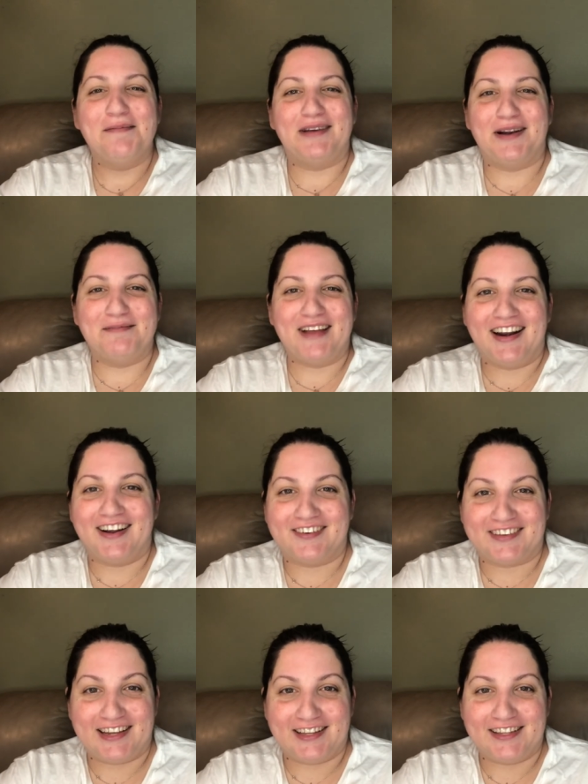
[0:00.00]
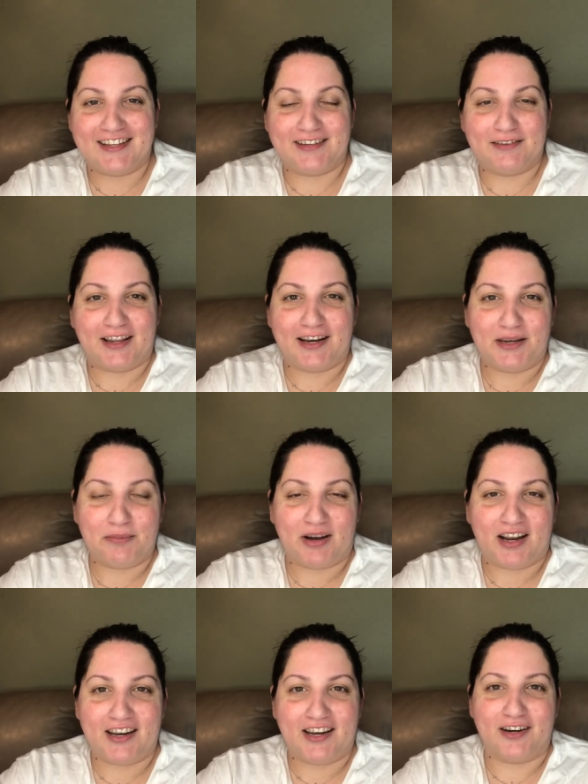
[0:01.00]
But I'm not out killing
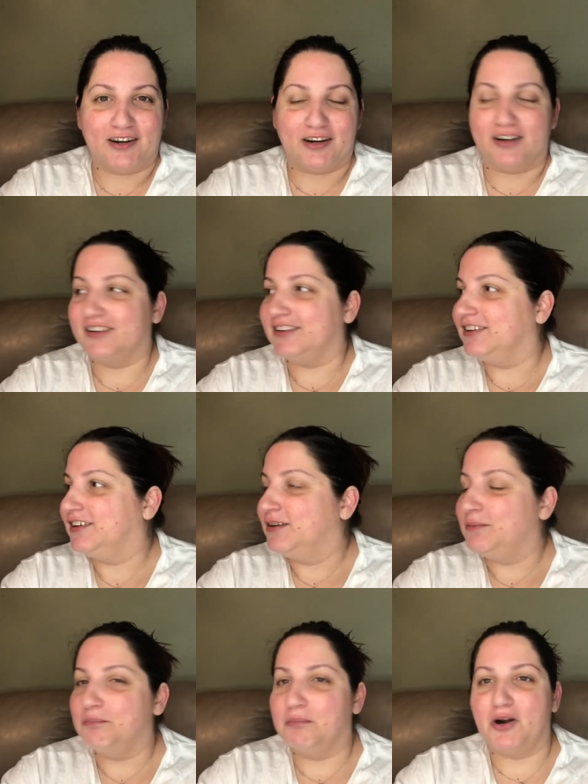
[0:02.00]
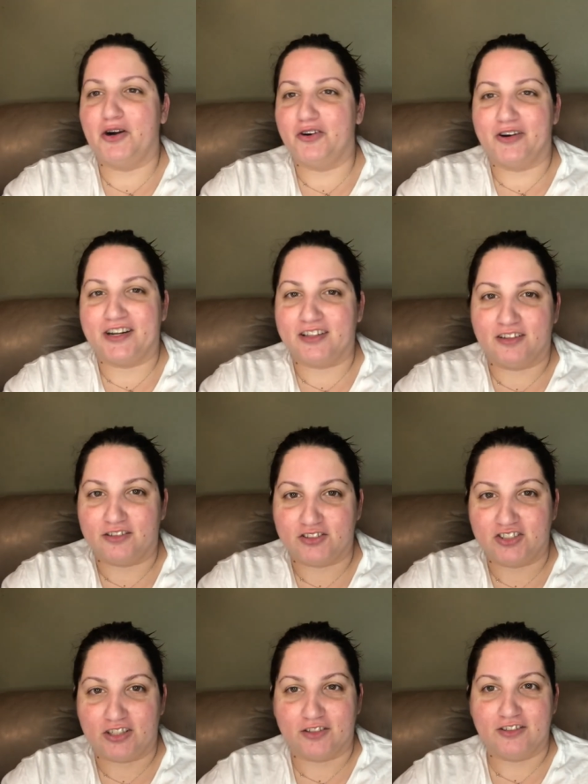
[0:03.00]
anybody or murdering little
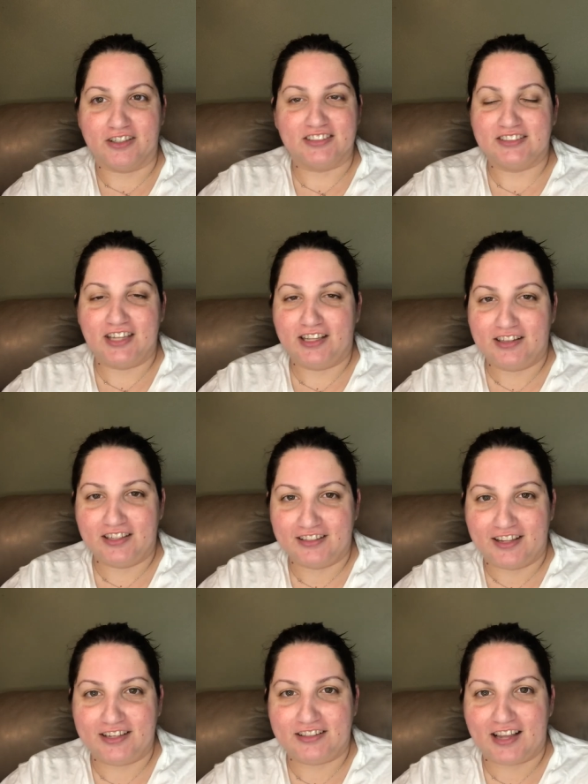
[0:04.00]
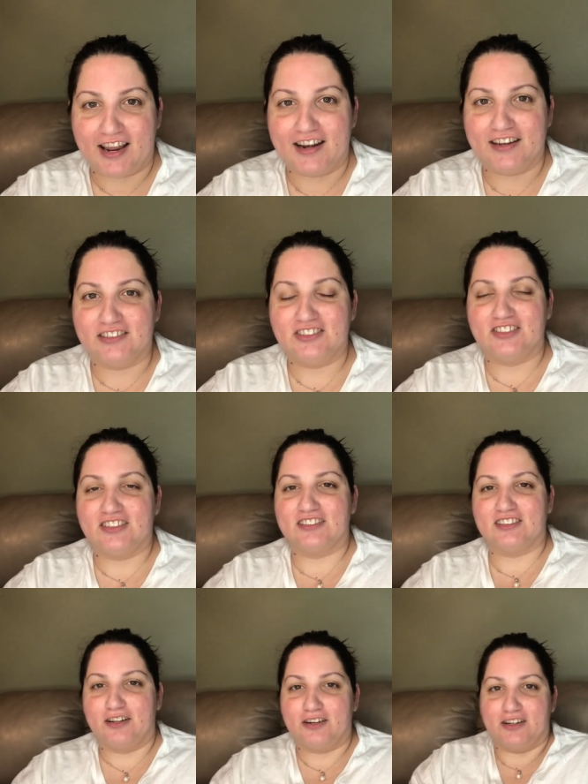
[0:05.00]
children. It's nothing like that. It's
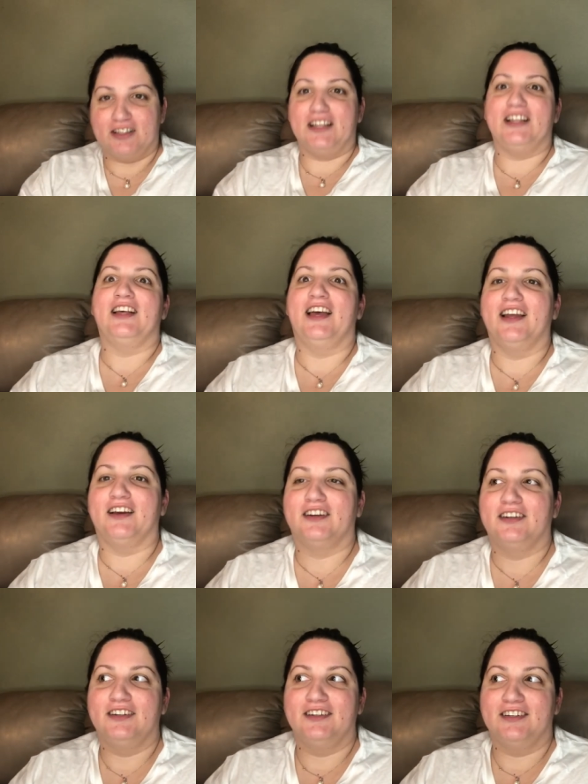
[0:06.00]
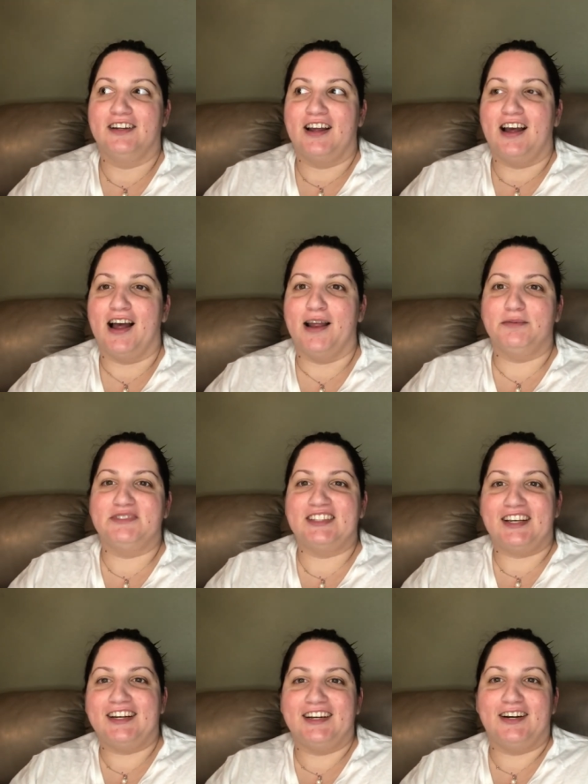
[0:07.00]
just literally like, I'm
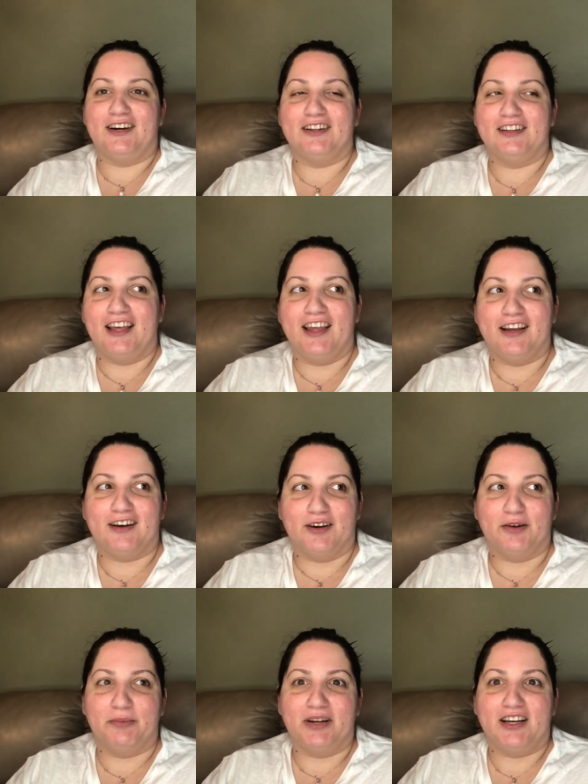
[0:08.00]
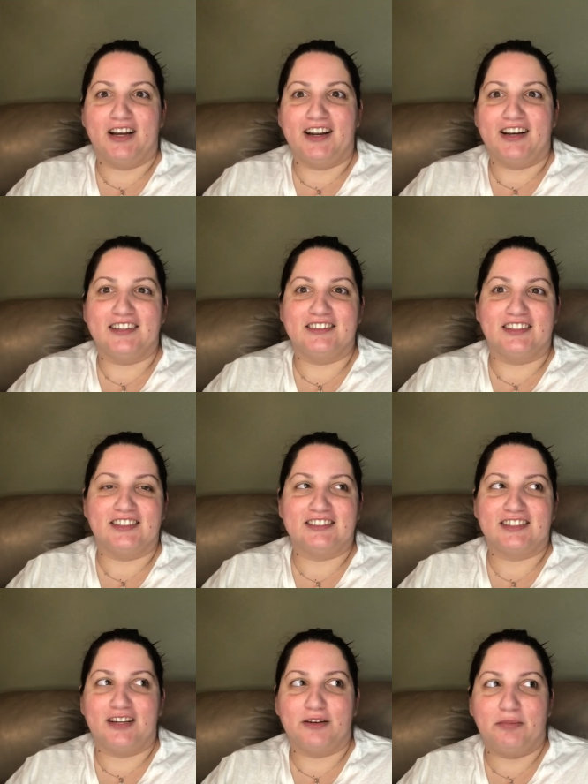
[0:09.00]
sitting here like, oh my God, is
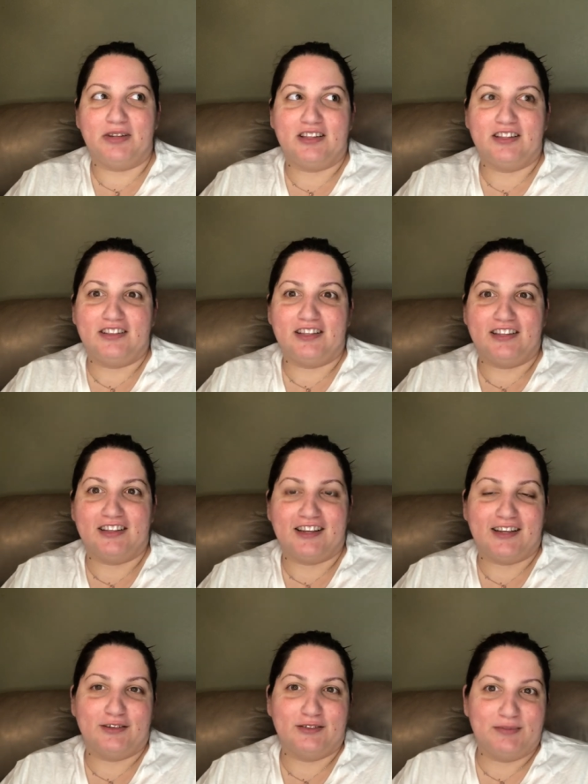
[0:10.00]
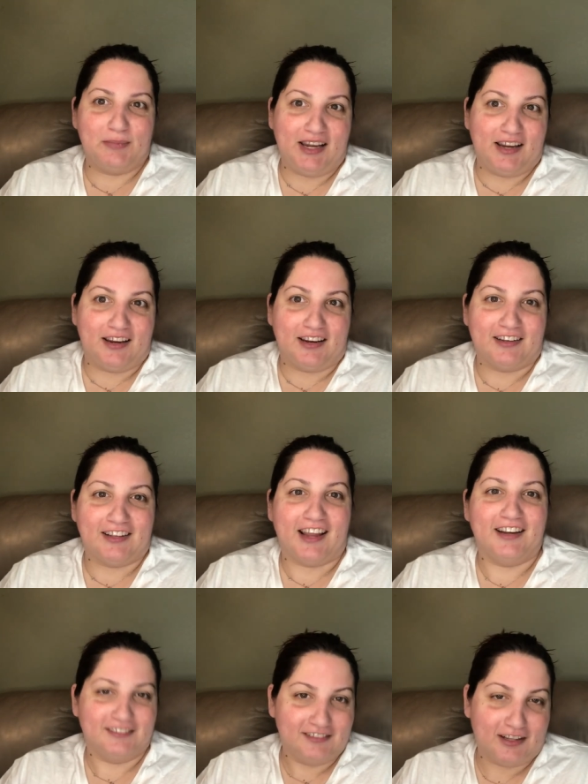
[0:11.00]
this gonna be the thing that kills me?
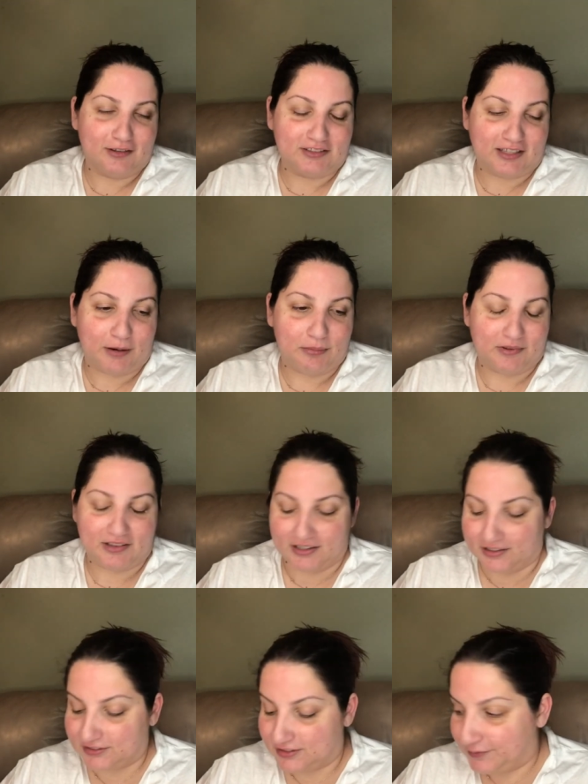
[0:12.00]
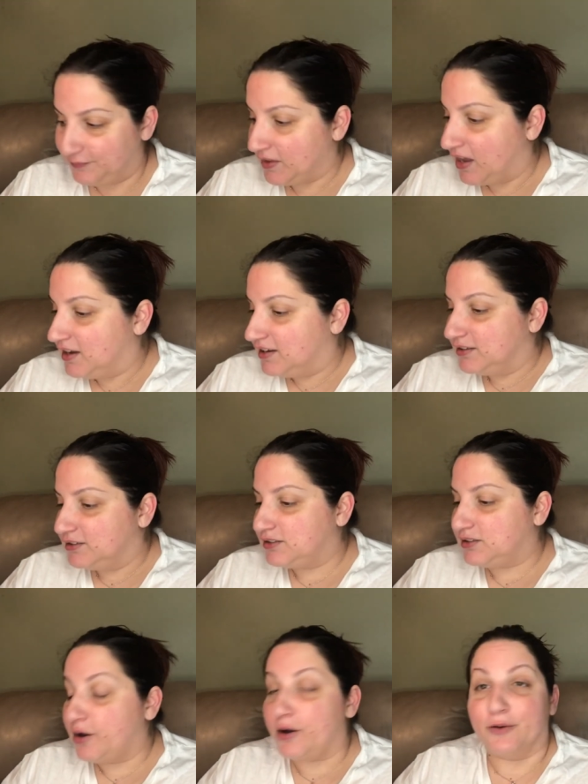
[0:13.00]
Like those type of things.
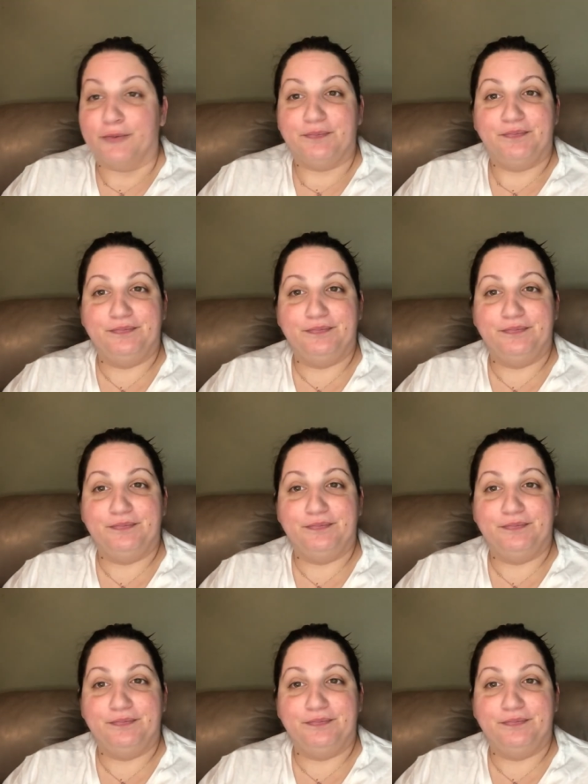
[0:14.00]
So